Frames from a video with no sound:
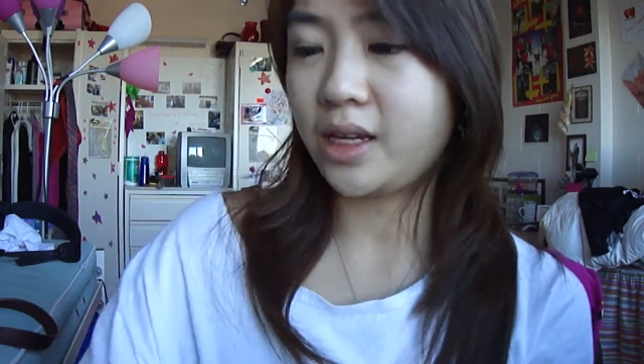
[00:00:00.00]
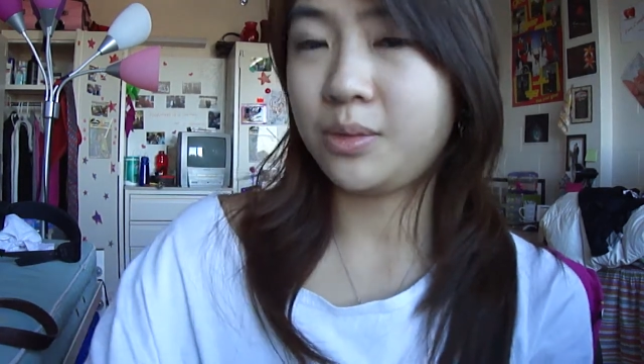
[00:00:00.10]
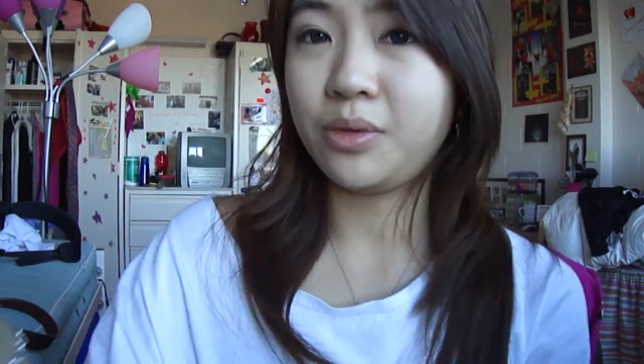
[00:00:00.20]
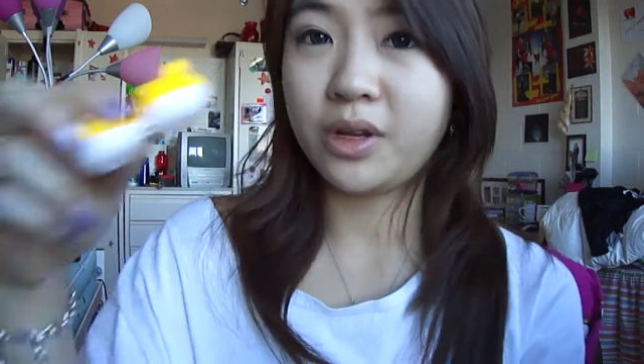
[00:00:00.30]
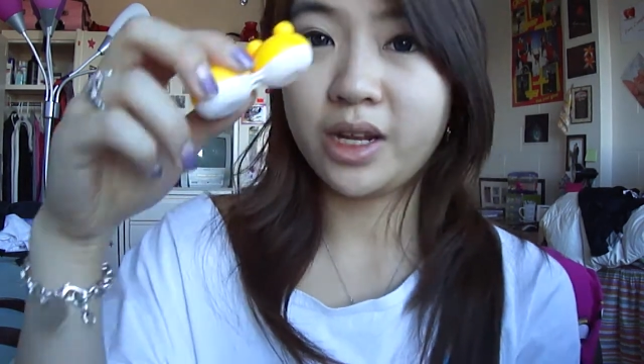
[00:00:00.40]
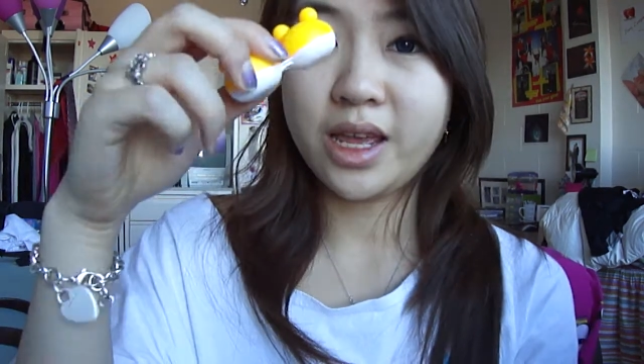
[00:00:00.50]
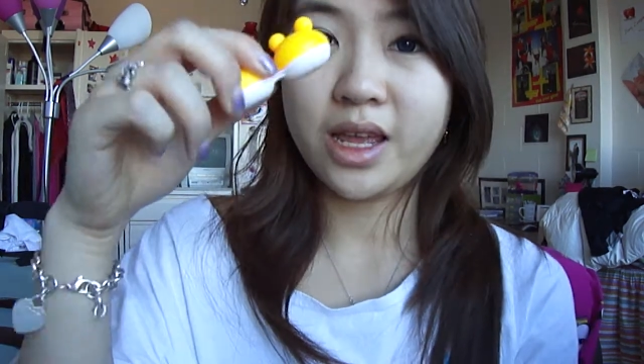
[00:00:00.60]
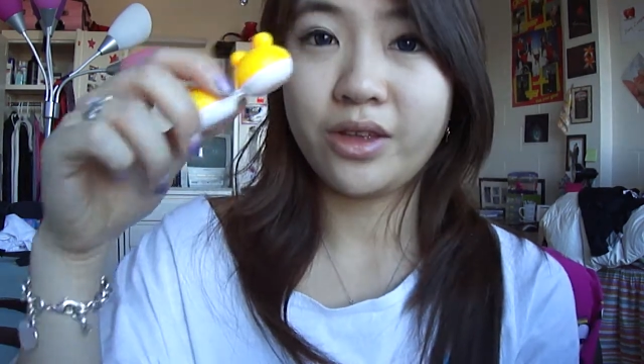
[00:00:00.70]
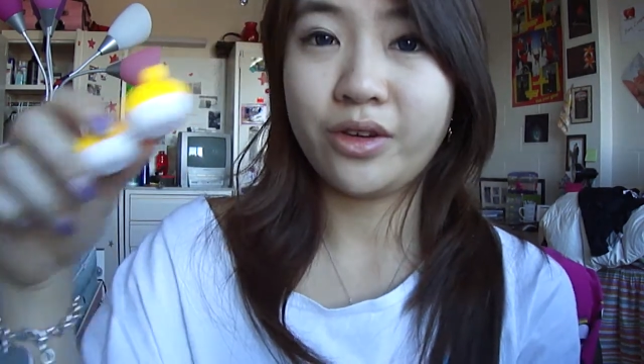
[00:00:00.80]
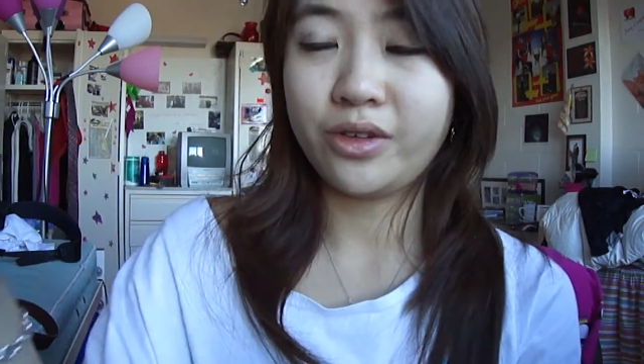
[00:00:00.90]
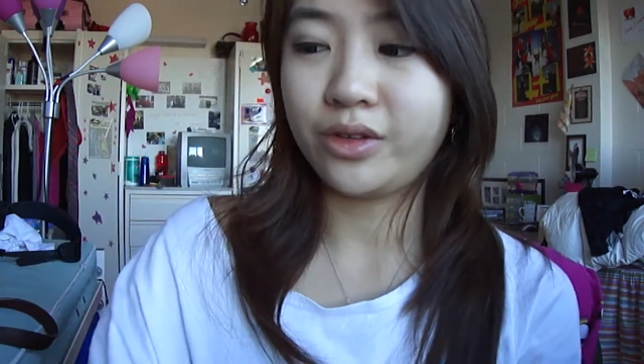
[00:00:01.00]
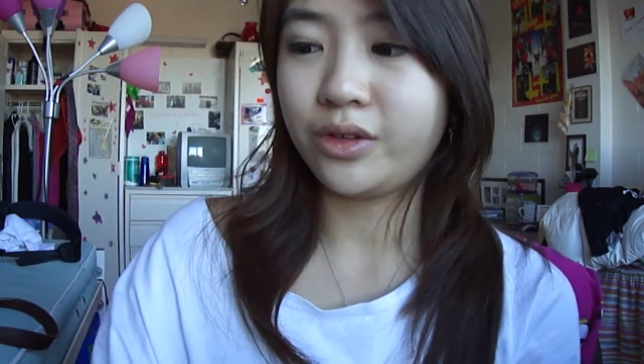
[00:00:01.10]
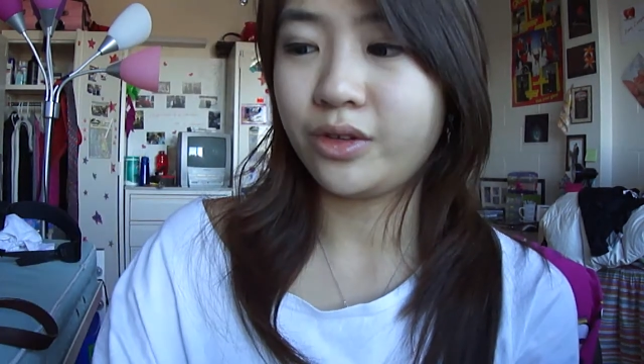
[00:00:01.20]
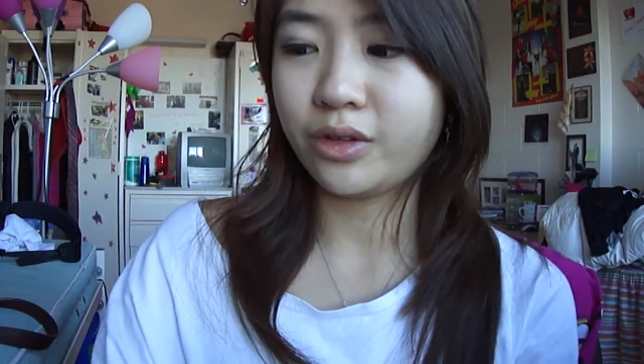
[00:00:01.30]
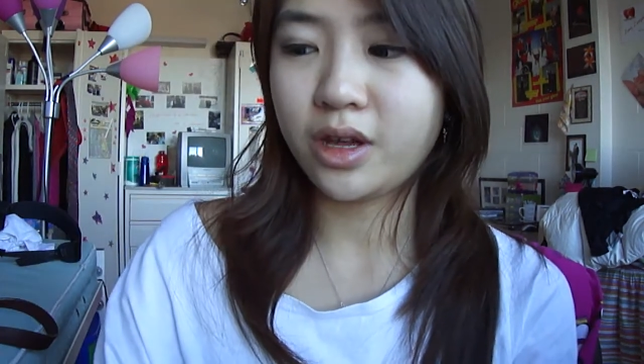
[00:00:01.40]
to put it in your
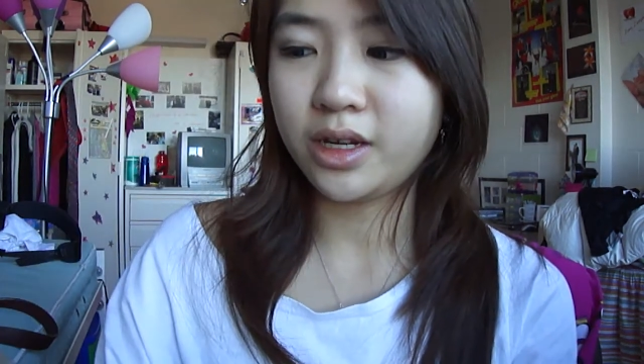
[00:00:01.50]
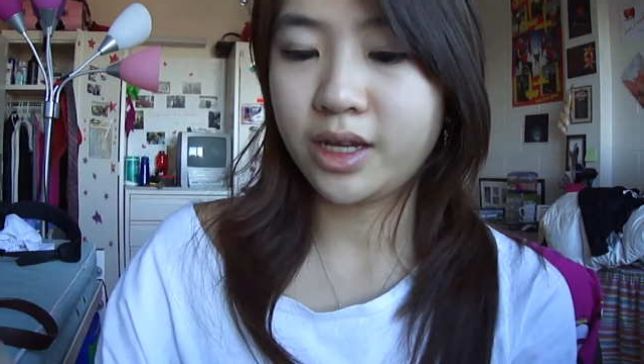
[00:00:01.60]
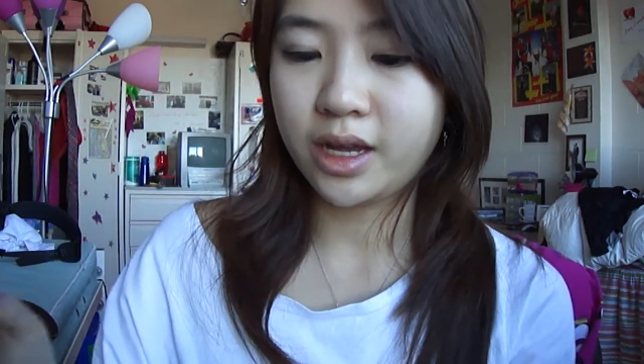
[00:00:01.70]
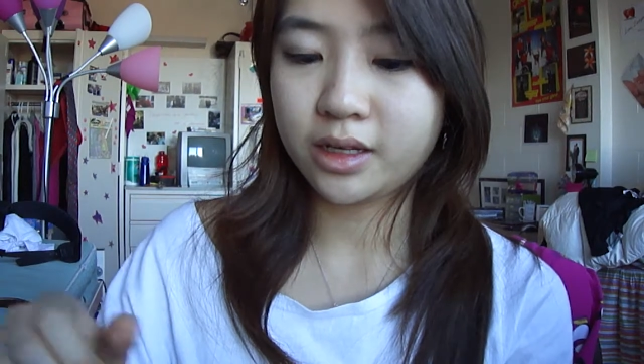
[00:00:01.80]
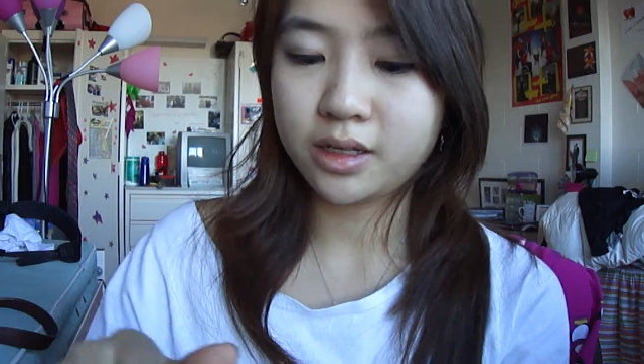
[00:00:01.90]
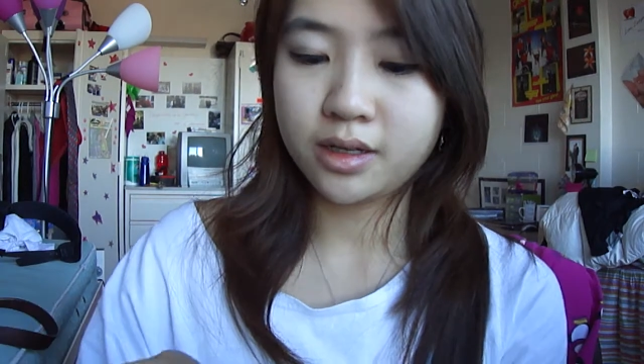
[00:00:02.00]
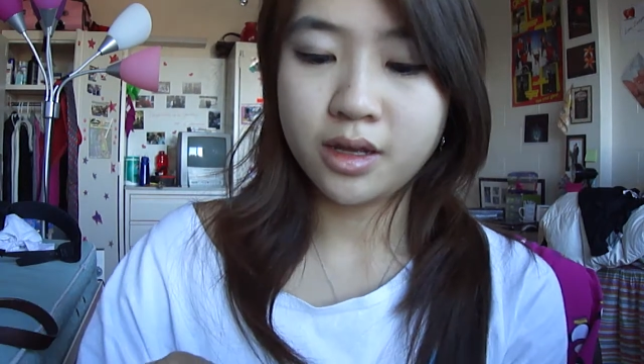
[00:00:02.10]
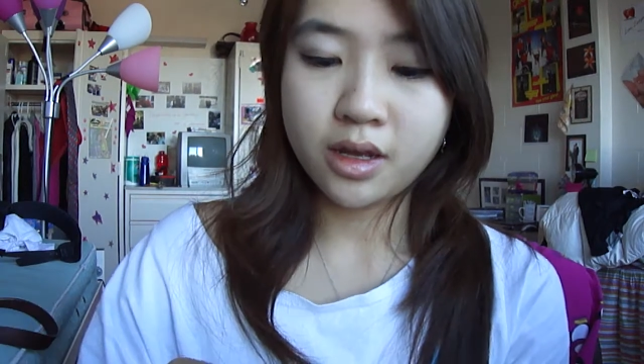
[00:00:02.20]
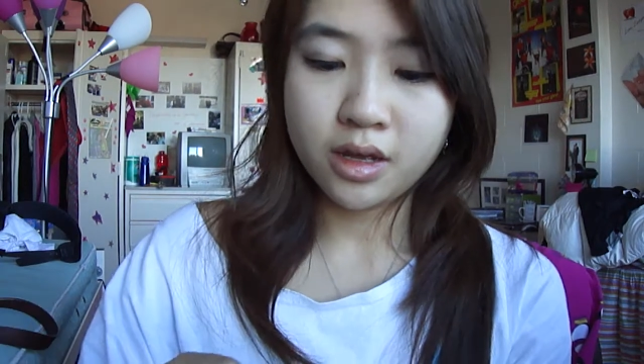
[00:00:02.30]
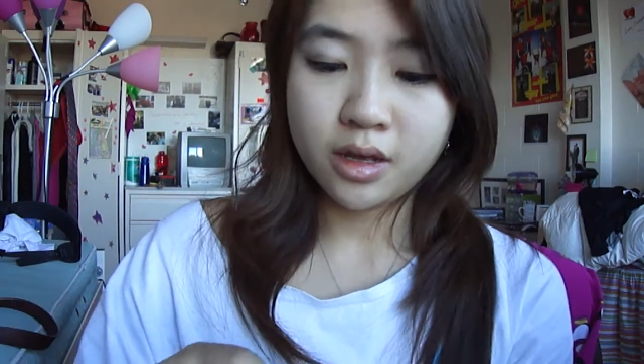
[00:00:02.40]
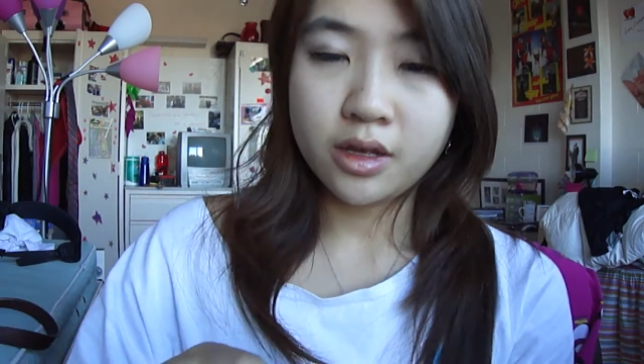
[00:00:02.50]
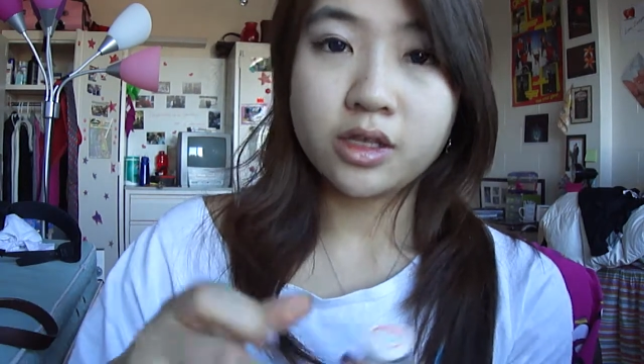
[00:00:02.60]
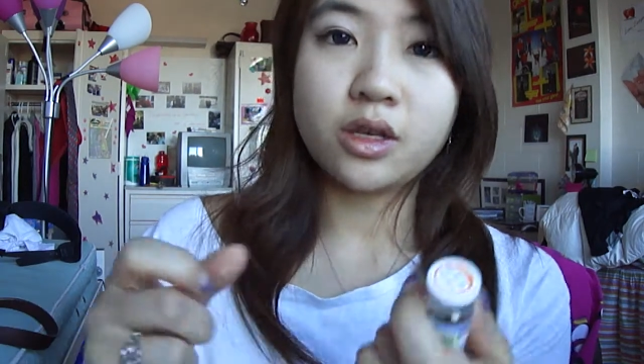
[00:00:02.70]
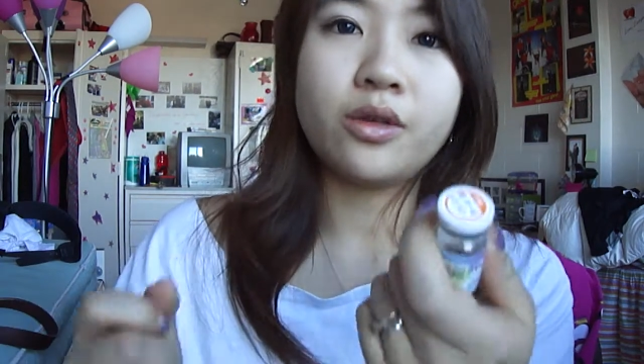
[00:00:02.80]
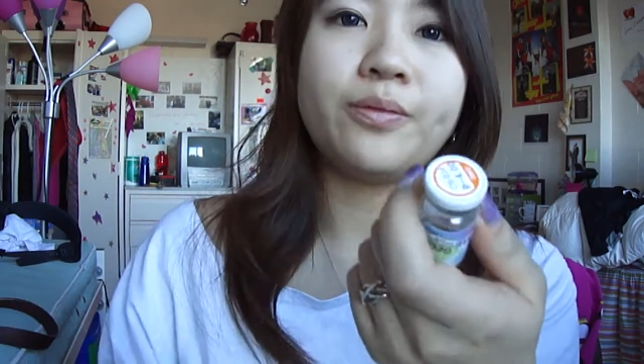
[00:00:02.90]
little contact.
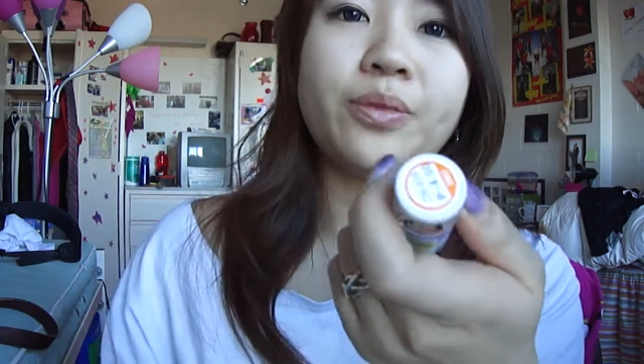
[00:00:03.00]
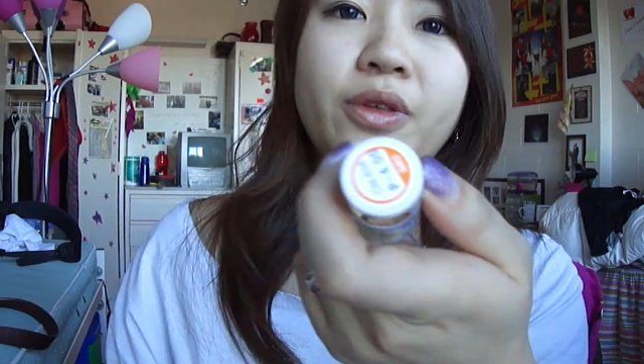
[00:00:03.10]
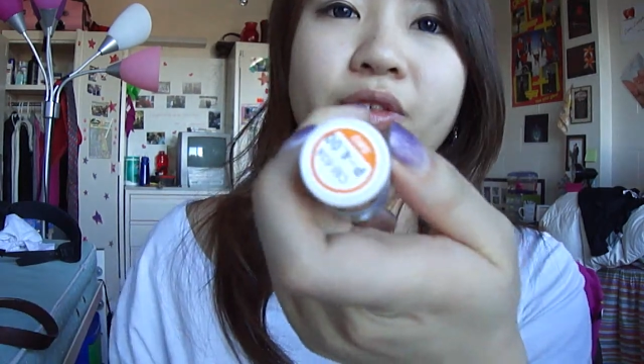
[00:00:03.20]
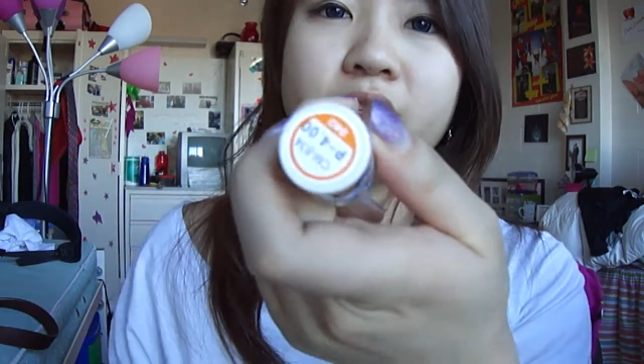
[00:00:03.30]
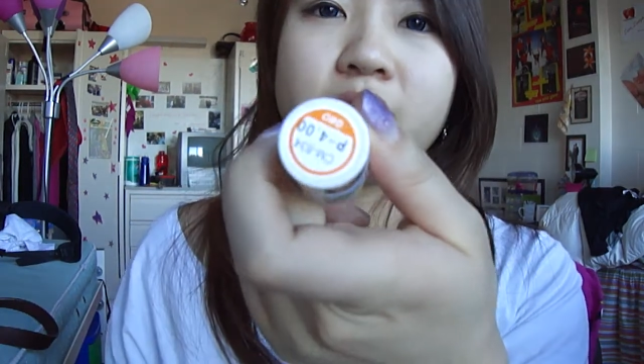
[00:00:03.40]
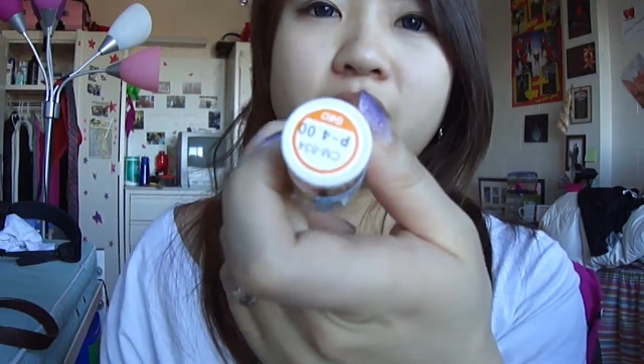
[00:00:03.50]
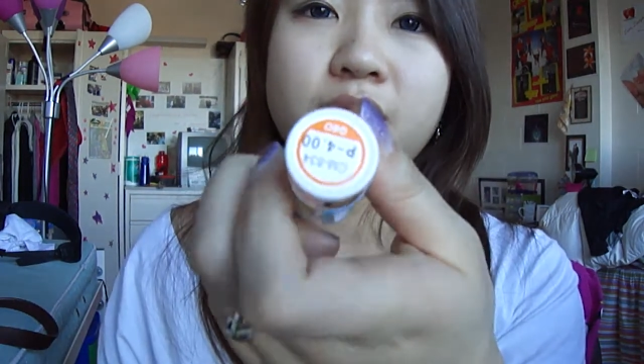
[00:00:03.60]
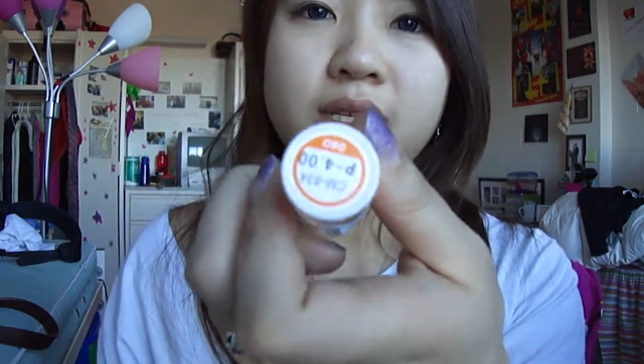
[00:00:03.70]
So the first thing you